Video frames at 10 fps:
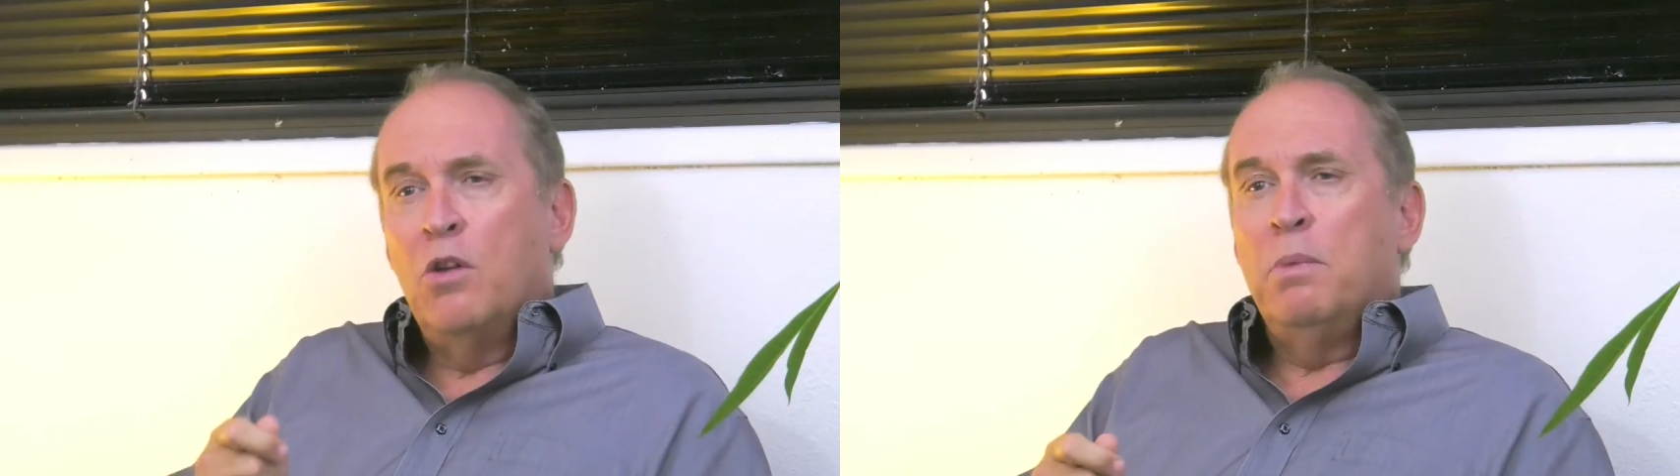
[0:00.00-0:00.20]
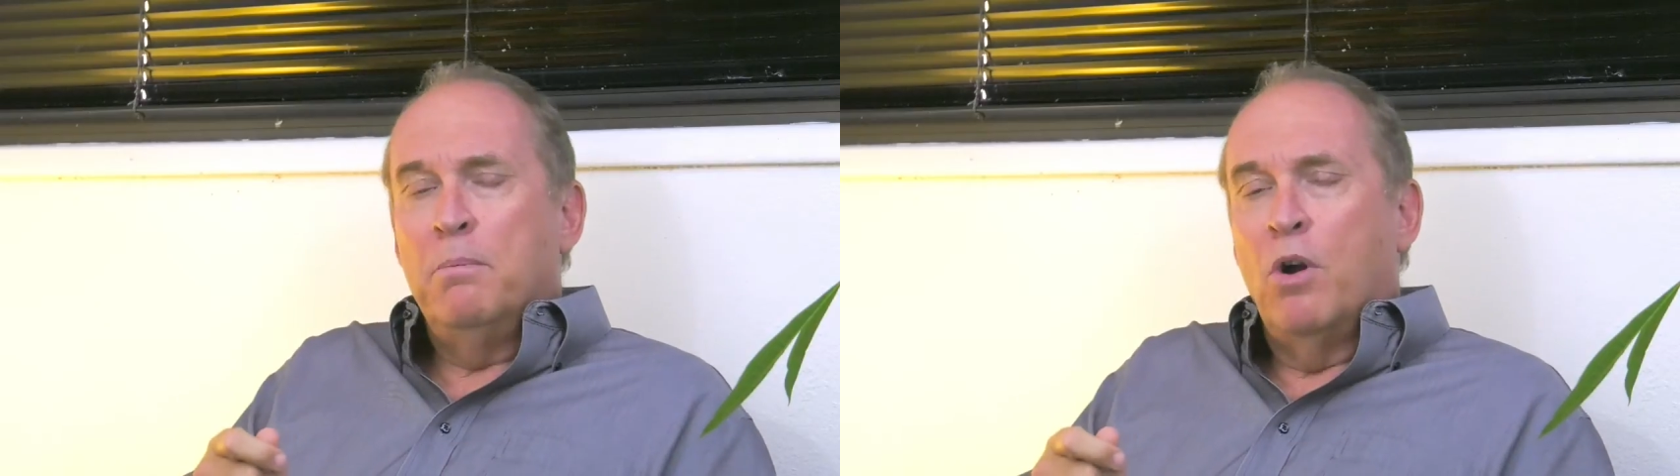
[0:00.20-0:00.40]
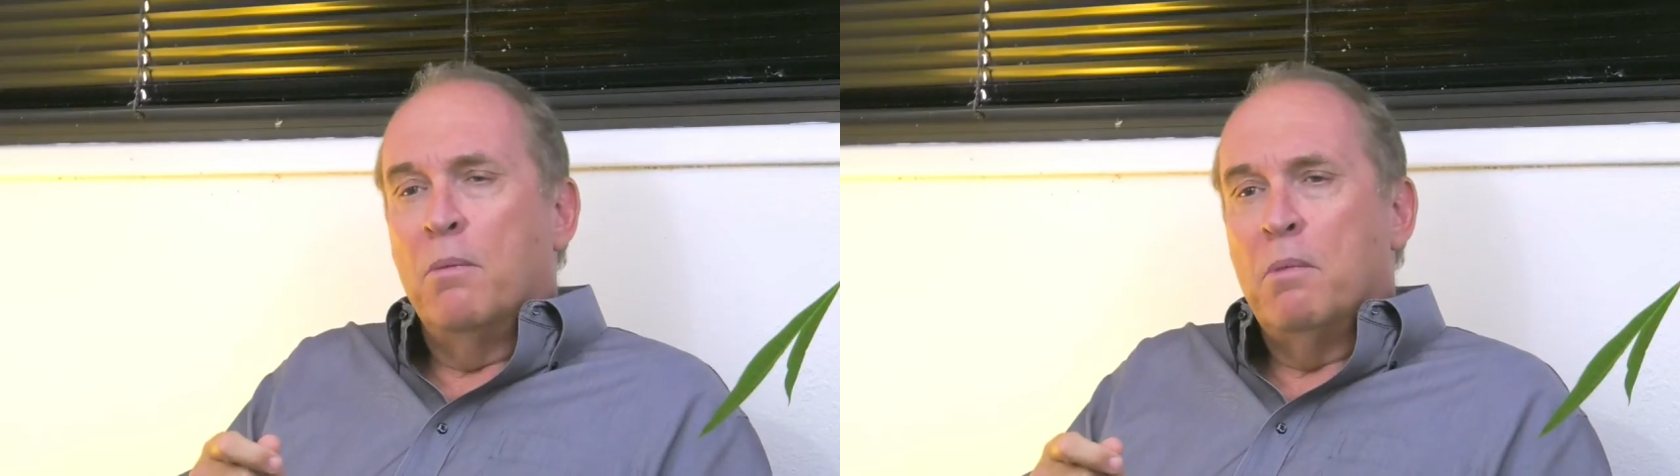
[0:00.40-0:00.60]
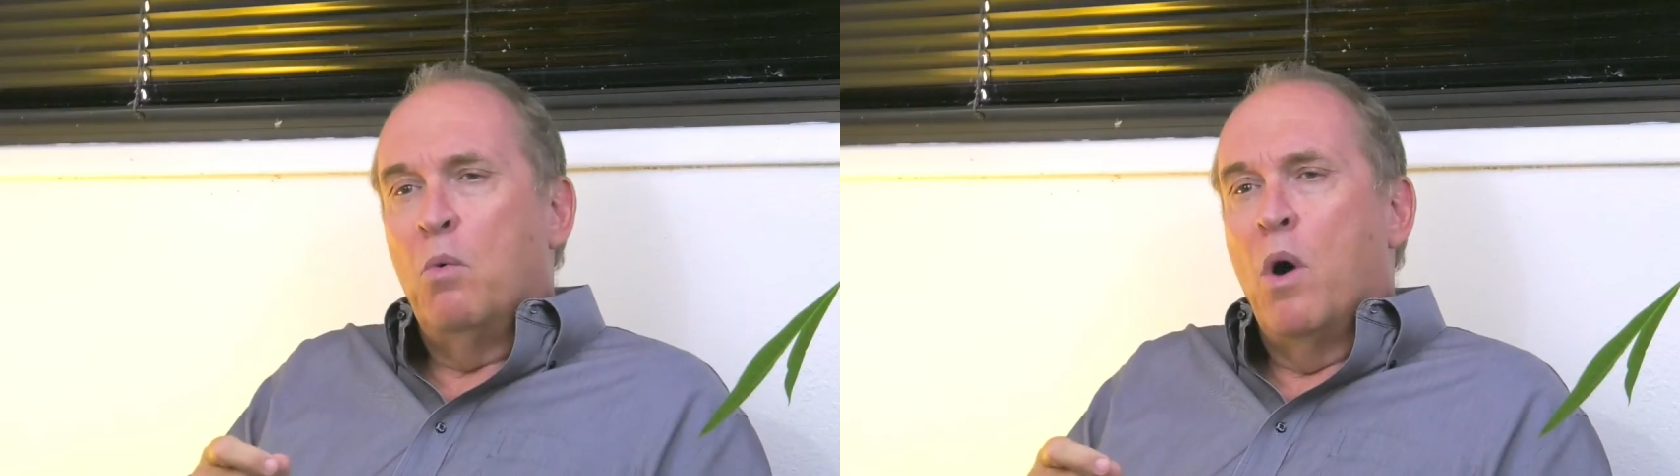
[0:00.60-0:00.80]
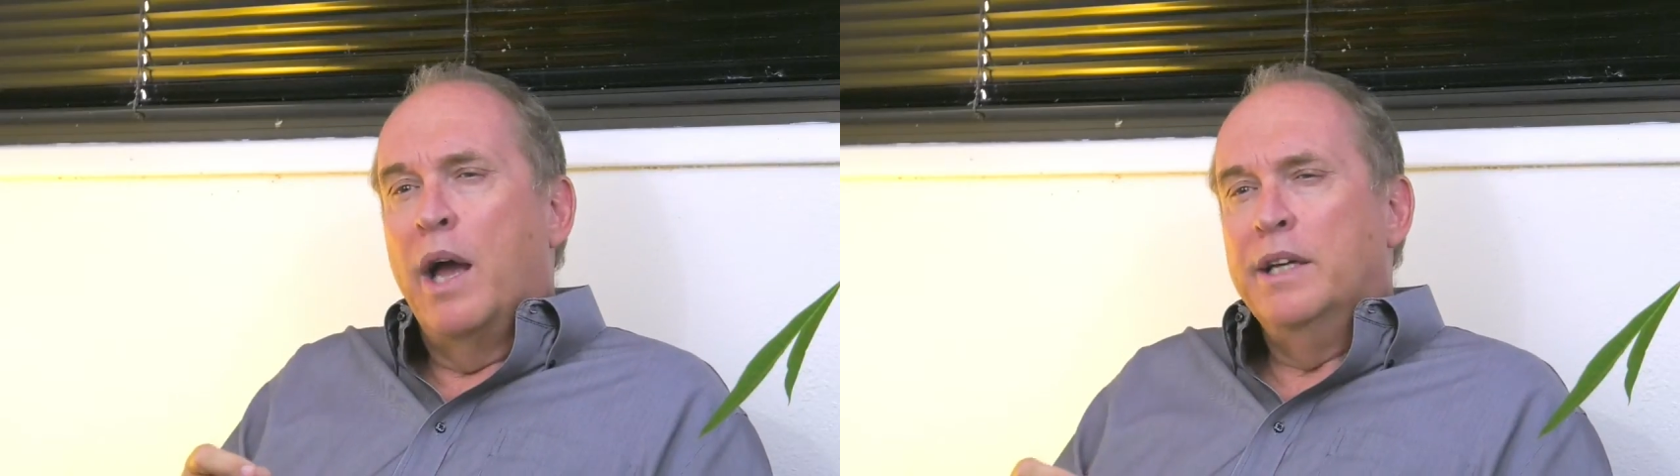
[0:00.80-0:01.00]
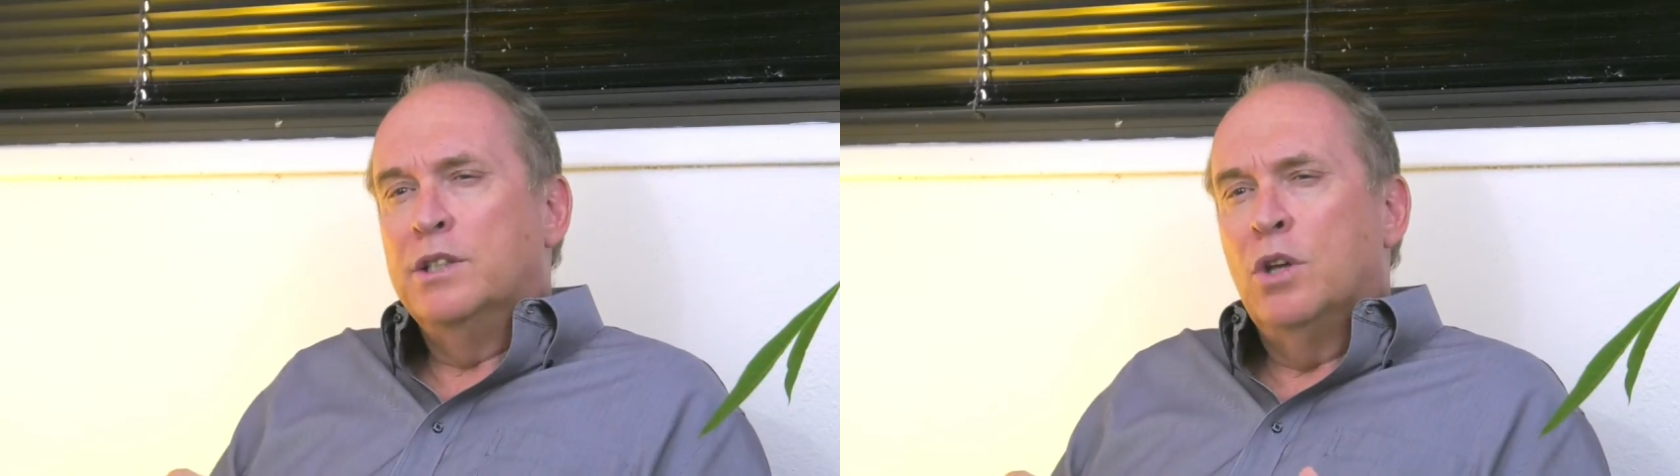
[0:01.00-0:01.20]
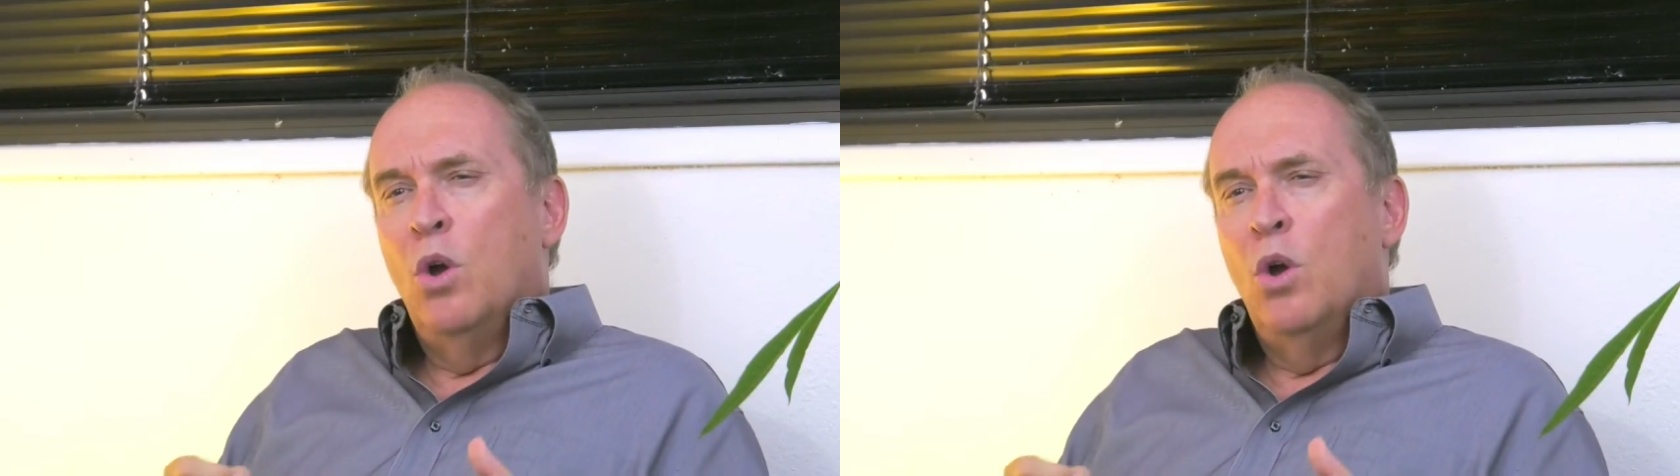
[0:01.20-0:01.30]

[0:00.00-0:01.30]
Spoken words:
big part of my why is,